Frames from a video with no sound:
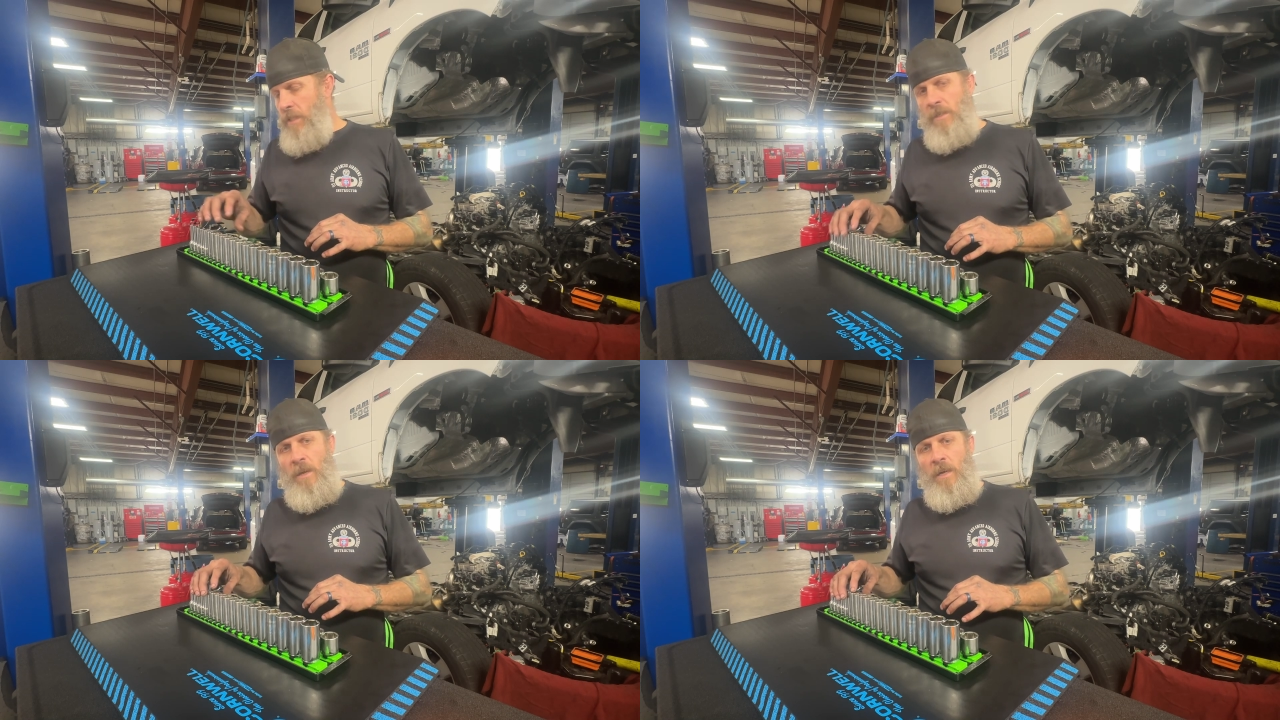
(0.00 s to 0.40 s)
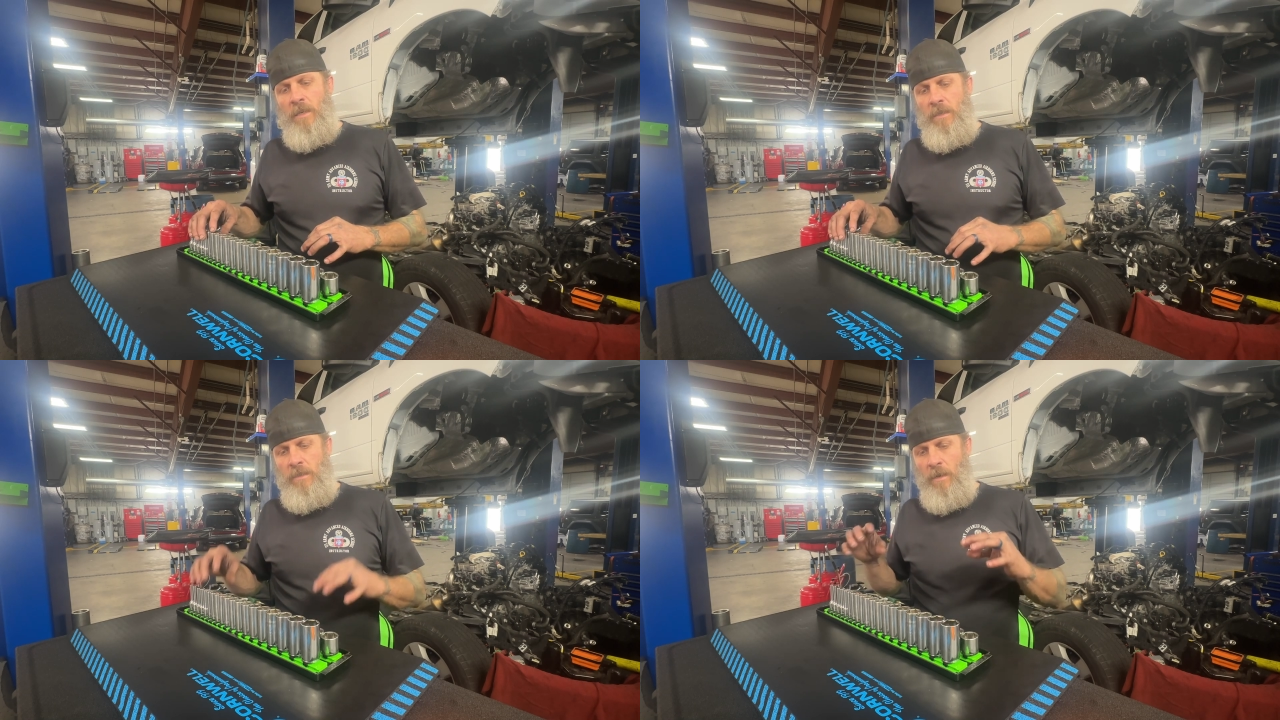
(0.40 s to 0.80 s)

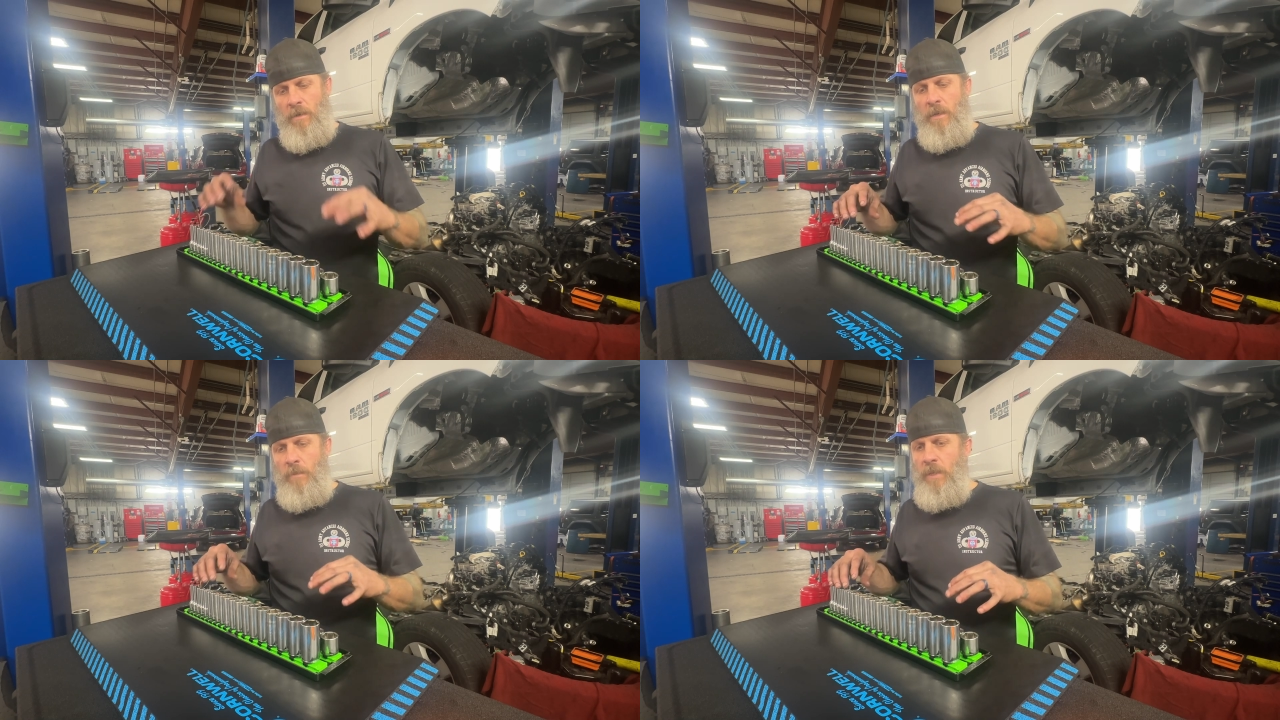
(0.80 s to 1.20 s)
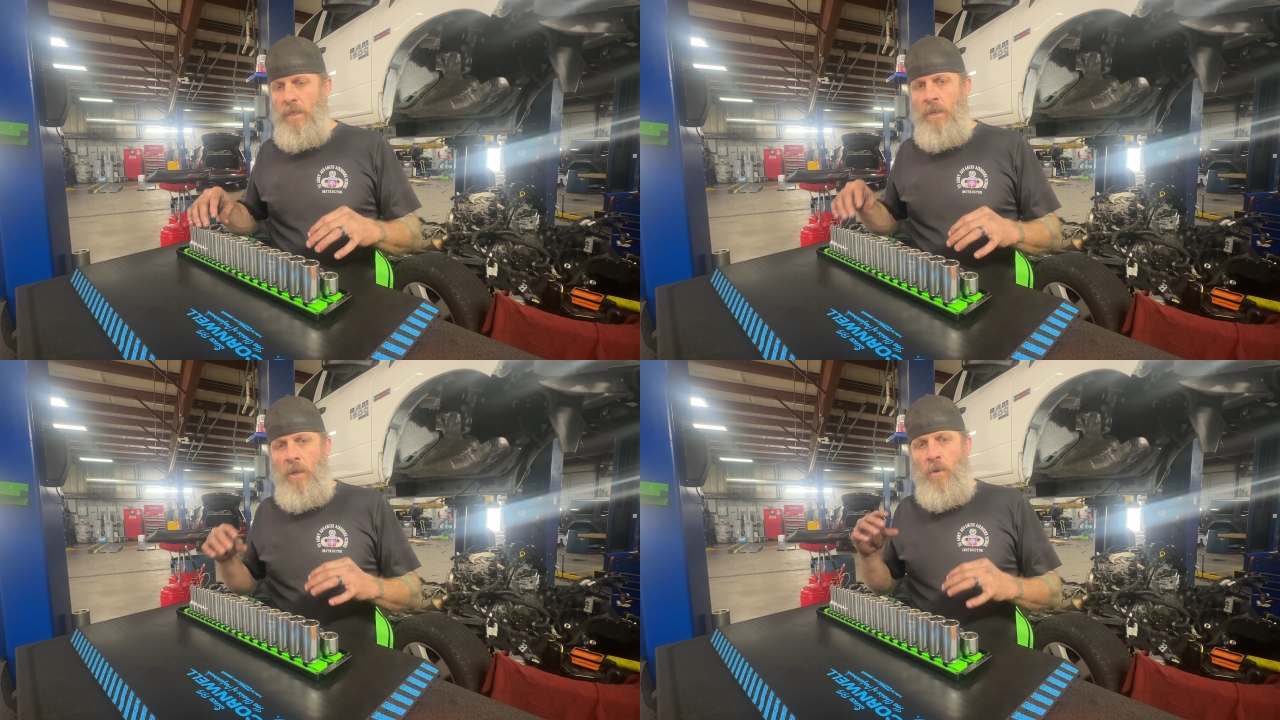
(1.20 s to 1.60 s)
sockets are going to be
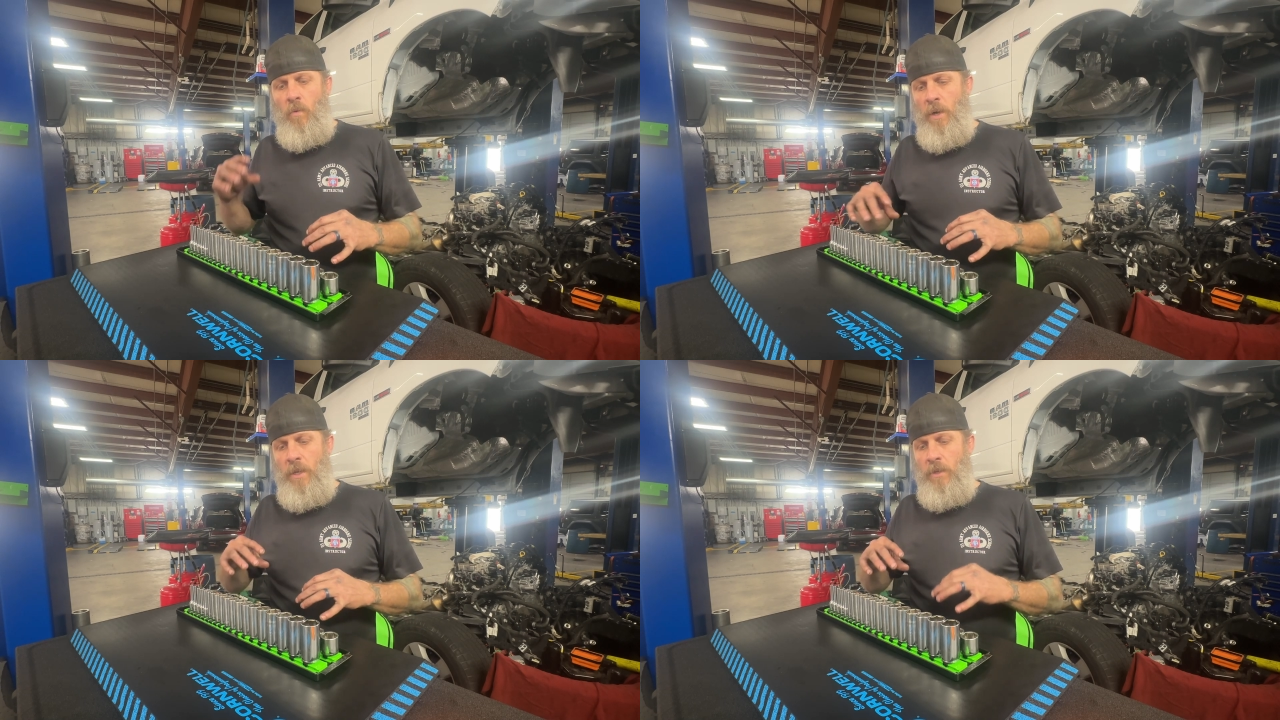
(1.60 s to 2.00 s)
what